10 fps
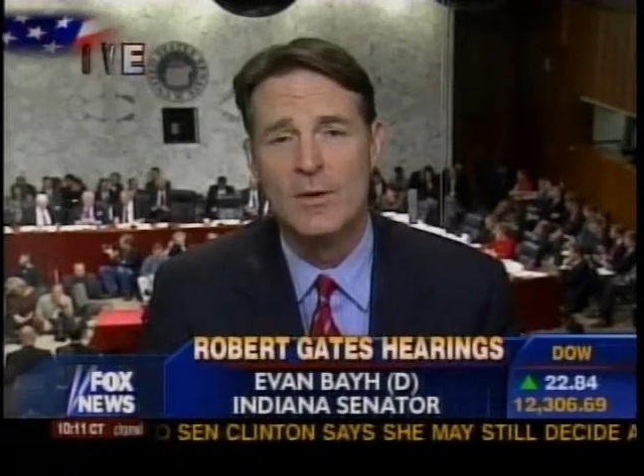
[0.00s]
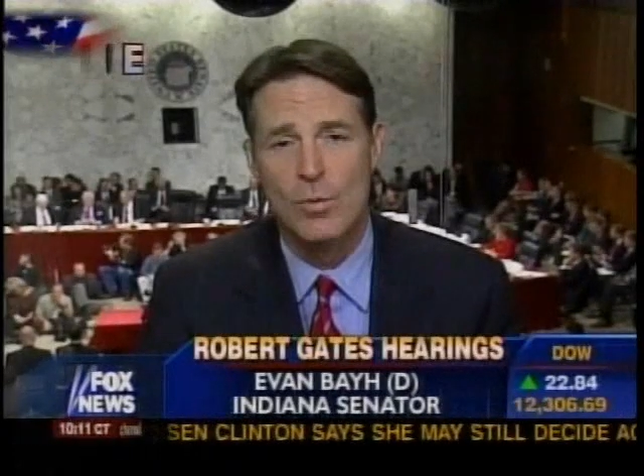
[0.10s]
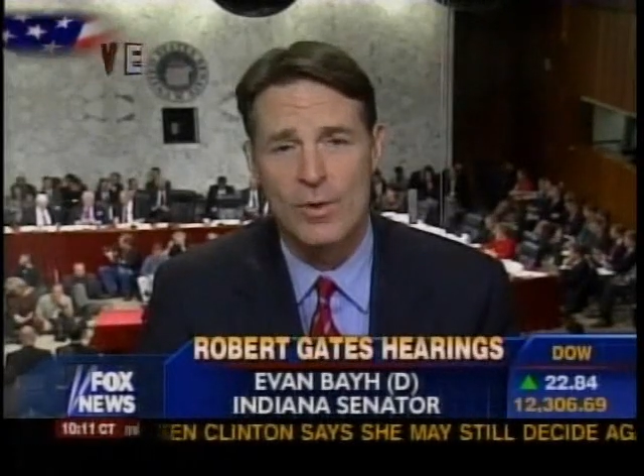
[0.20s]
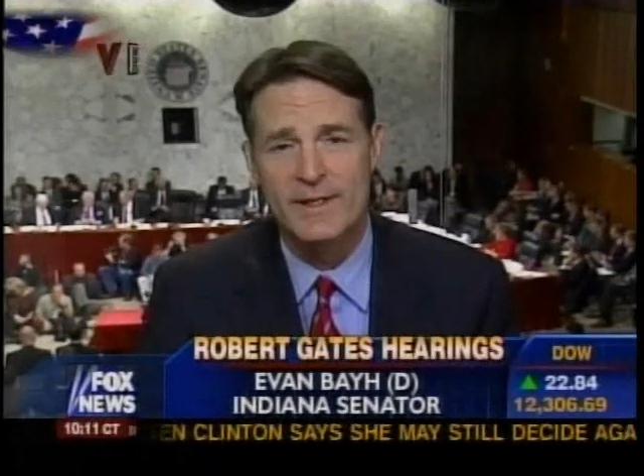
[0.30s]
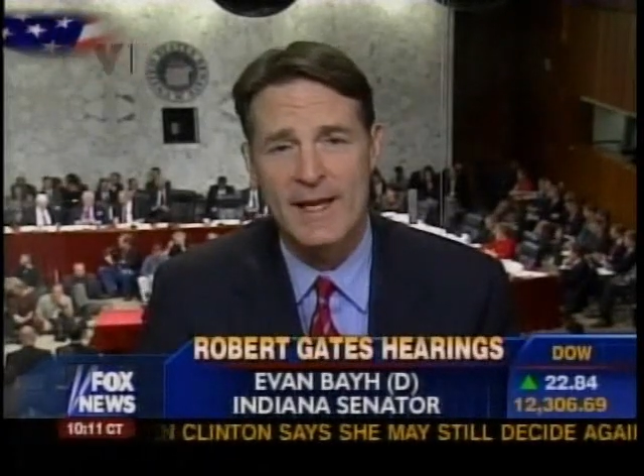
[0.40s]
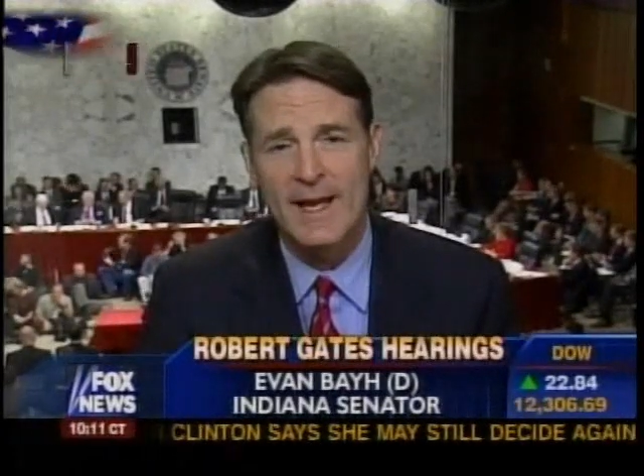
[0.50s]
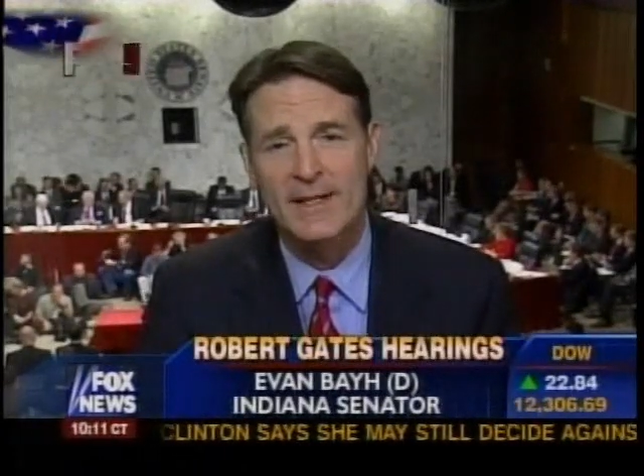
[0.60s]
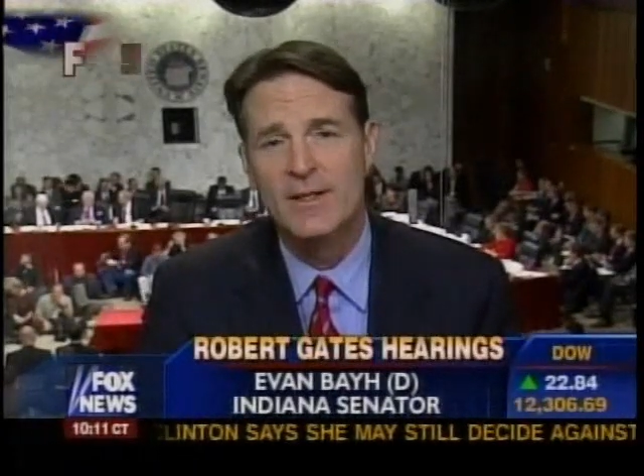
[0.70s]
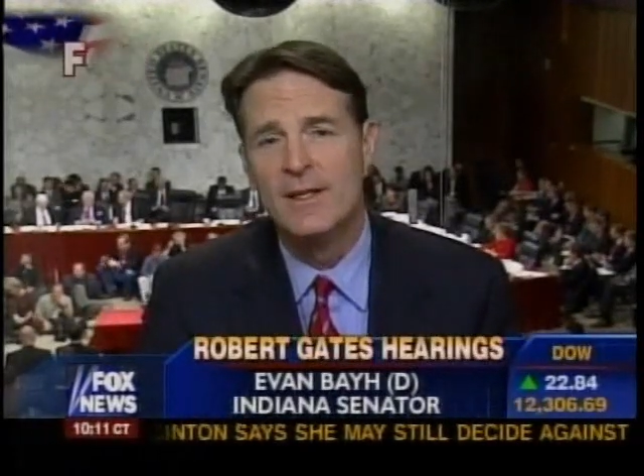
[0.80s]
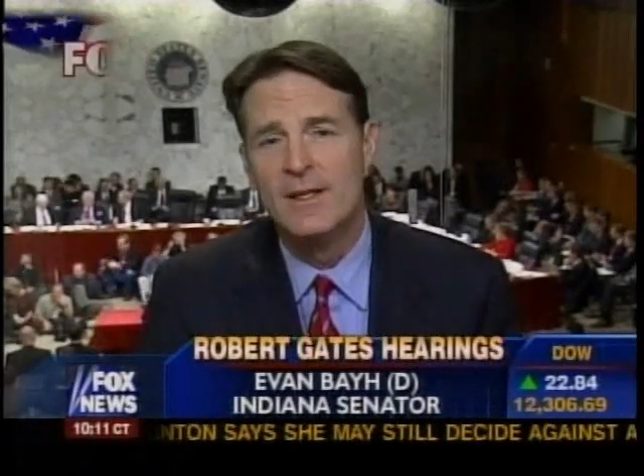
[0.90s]
were
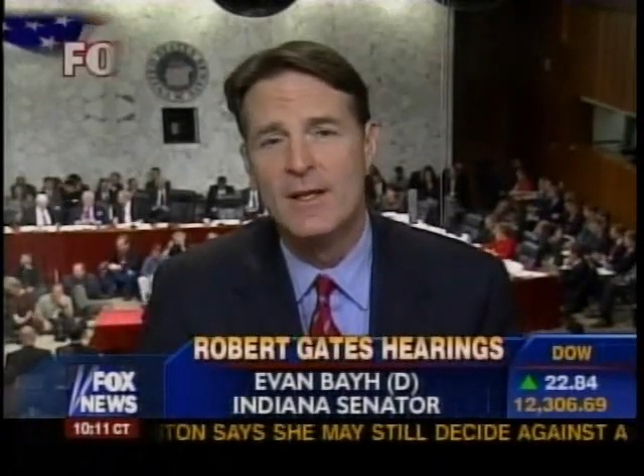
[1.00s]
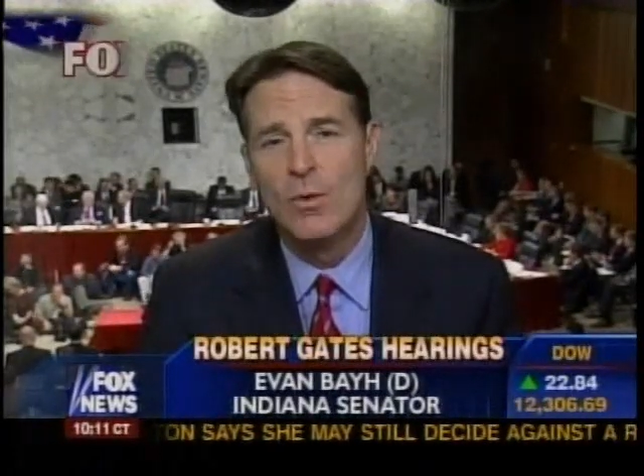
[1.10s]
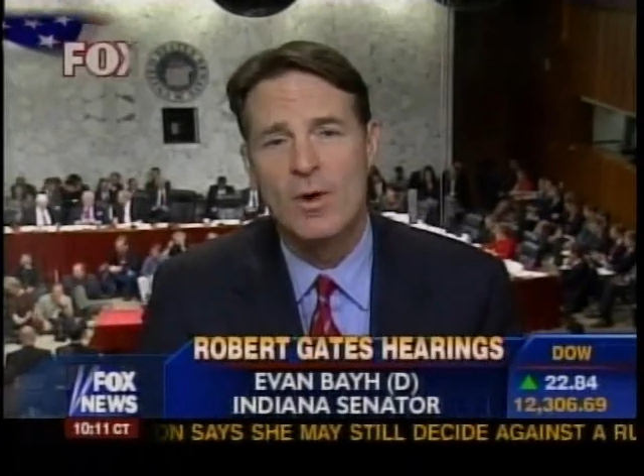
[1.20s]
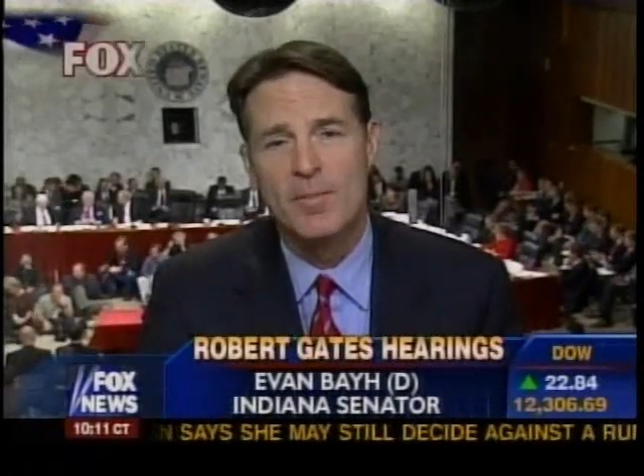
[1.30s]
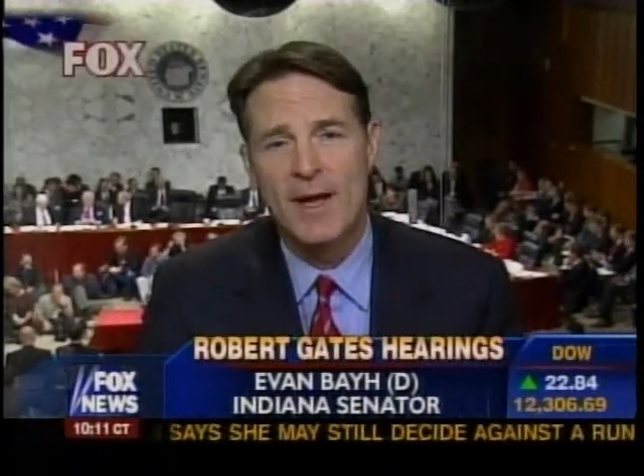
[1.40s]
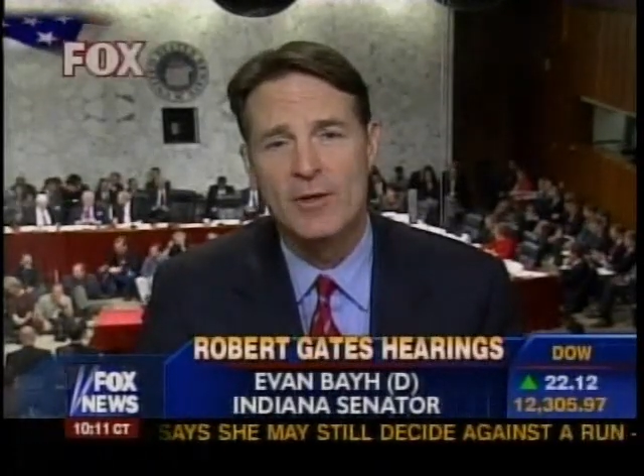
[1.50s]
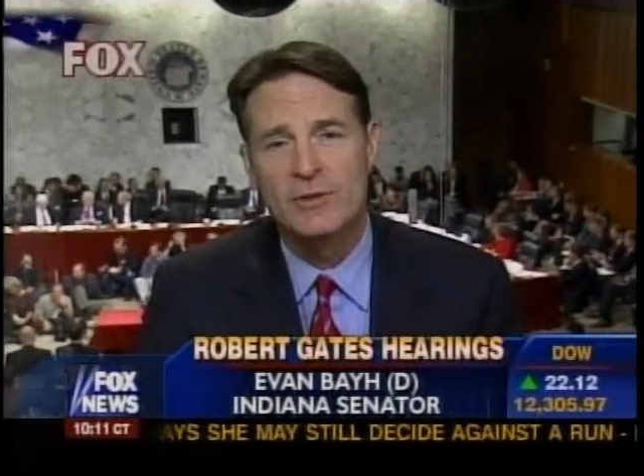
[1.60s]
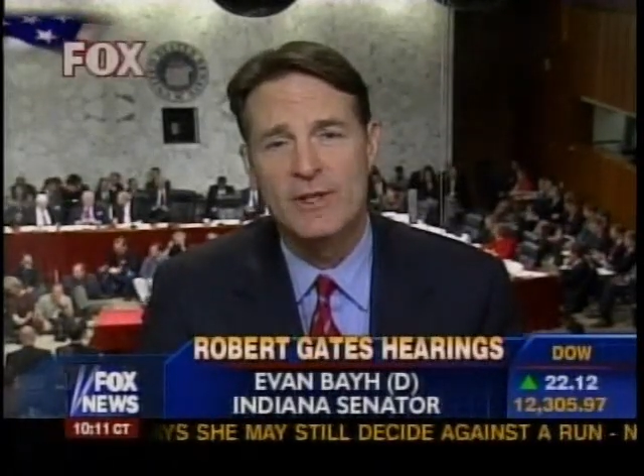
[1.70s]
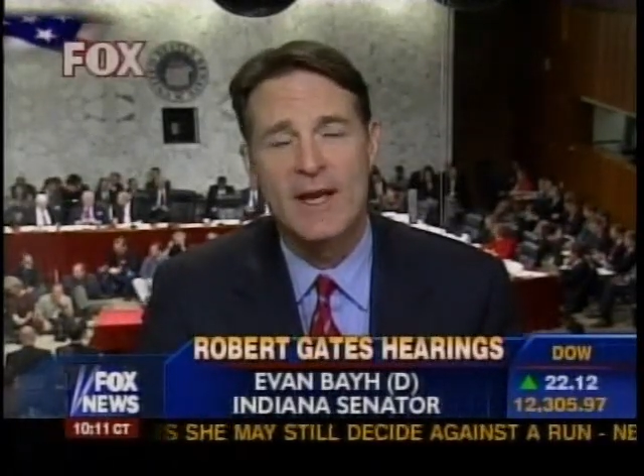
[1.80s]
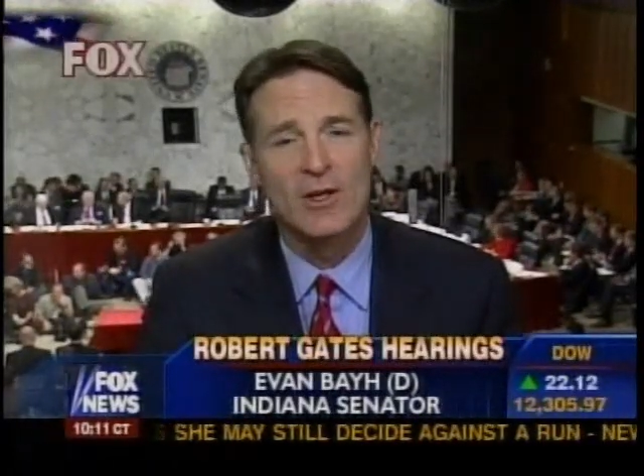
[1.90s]
attacked. What
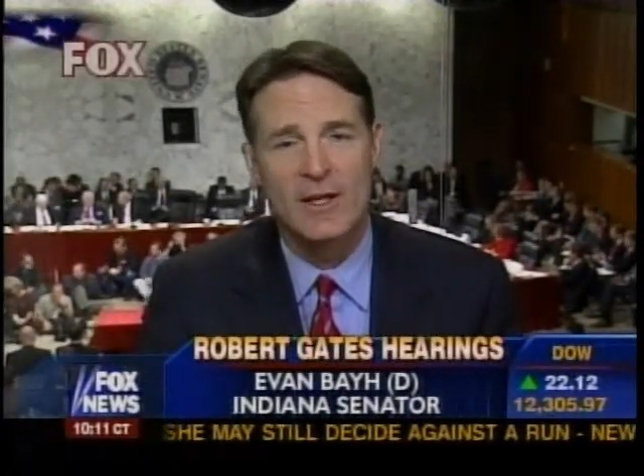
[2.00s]
about